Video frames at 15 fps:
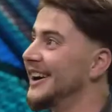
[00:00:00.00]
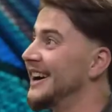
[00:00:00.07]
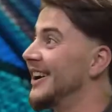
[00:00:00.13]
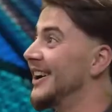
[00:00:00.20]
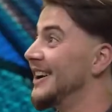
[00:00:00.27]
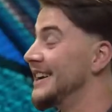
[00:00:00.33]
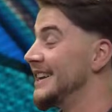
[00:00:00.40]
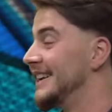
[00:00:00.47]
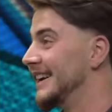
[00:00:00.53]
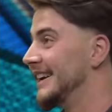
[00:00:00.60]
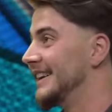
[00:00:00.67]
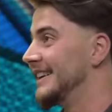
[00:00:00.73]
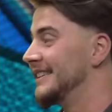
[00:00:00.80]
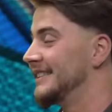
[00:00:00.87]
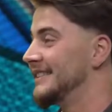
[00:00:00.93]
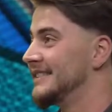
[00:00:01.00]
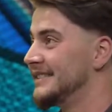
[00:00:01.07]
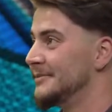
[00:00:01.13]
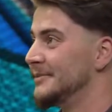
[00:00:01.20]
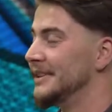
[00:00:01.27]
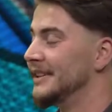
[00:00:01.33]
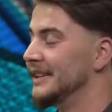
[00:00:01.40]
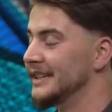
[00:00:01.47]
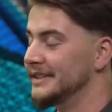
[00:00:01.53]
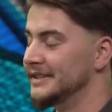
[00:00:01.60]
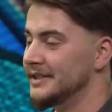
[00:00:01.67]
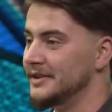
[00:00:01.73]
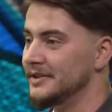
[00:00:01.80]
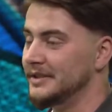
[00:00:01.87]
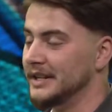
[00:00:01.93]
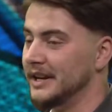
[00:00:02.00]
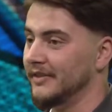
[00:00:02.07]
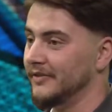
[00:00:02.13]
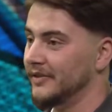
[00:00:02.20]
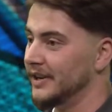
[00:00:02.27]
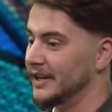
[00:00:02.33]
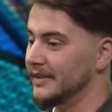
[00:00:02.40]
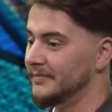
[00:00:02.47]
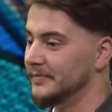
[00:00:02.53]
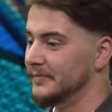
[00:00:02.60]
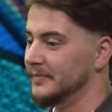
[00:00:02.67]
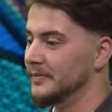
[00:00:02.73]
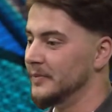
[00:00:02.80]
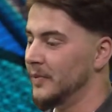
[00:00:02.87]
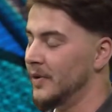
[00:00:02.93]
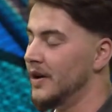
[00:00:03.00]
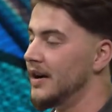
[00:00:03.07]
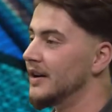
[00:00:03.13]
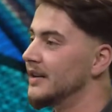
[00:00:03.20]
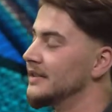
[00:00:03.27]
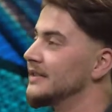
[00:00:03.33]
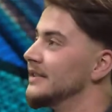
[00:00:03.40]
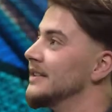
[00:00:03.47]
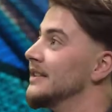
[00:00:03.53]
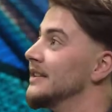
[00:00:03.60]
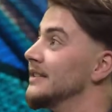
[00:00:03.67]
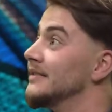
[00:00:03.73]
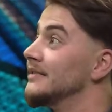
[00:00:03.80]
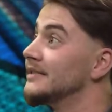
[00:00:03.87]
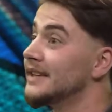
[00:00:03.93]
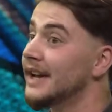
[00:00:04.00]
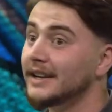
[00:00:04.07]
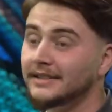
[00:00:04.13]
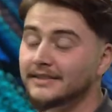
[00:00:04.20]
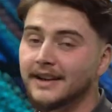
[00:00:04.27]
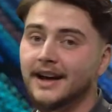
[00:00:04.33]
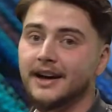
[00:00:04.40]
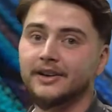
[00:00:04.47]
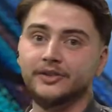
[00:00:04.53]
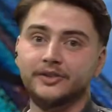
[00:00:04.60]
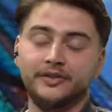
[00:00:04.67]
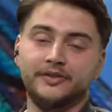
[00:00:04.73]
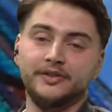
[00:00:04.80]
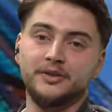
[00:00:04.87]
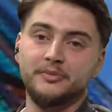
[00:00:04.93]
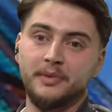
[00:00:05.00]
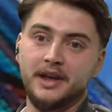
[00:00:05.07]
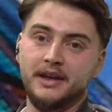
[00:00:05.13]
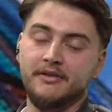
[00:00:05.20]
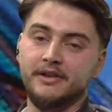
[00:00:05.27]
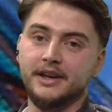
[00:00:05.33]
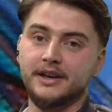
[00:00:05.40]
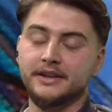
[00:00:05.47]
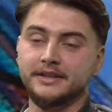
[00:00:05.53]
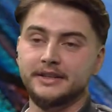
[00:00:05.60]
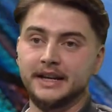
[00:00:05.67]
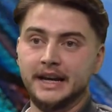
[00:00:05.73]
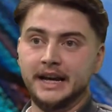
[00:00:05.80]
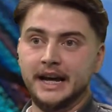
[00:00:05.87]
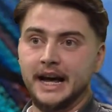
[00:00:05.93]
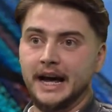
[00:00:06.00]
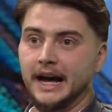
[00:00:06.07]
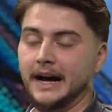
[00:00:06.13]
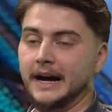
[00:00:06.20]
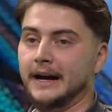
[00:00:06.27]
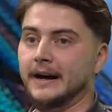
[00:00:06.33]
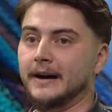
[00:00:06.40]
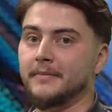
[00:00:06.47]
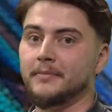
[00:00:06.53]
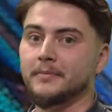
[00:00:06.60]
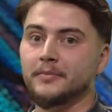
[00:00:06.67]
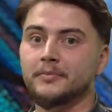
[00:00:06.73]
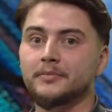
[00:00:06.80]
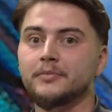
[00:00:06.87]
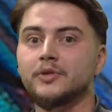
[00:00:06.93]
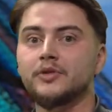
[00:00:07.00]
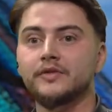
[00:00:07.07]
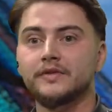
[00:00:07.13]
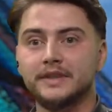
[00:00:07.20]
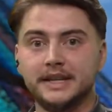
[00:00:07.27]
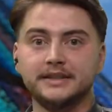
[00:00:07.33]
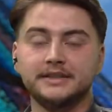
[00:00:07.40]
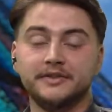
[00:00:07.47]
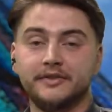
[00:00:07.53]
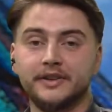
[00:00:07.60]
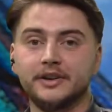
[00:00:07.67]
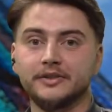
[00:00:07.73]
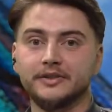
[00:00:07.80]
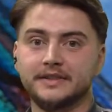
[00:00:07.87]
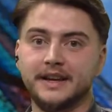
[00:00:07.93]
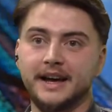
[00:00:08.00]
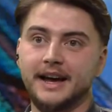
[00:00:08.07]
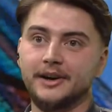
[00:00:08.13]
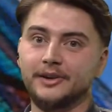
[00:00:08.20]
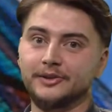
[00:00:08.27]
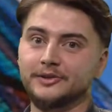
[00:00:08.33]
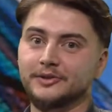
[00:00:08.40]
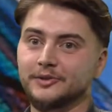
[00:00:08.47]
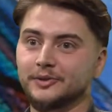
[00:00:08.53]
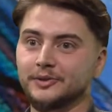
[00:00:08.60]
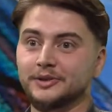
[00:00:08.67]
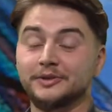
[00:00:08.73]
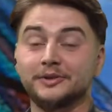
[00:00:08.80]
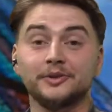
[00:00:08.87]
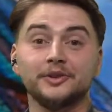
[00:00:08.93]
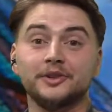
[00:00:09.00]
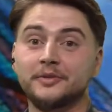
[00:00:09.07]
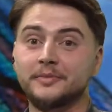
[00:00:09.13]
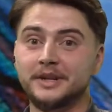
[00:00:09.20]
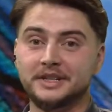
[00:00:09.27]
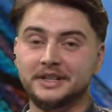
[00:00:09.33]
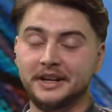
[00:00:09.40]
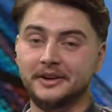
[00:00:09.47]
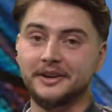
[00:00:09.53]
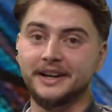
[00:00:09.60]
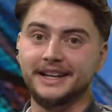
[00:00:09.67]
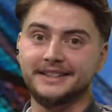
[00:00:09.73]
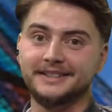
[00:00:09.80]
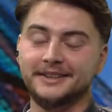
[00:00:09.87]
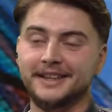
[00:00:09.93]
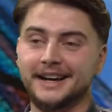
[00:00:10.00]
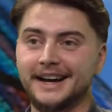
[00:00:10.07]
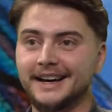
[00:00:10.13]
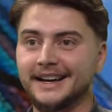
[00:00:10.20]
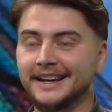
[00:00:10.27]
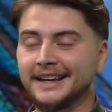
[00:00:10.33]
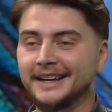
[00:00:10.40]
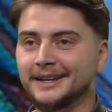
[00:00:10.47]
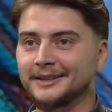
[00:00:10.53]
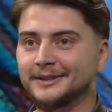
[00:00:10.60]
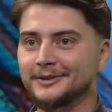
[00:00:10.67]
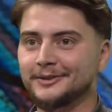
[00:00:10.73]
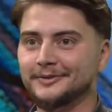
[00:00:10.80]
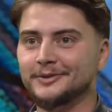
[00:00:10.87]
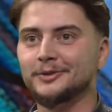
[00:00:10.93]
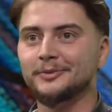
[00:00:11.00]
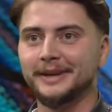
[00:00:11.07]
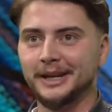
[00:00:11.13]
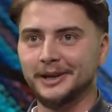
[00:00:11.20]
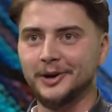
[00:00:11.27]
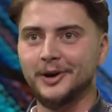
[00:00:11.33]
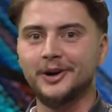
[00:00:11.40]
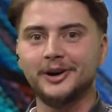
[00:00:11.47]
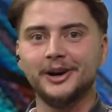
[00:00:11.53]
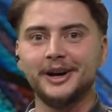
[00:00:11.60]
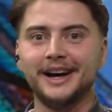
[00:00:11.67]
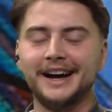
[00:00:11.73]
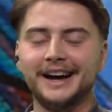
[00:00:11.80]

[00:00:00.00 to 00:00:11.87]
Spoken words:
I similarly to you, Jeff, I worked in telesales for a period, moved into field sales, door-to-door, commission only. So that sort of taught me a lot,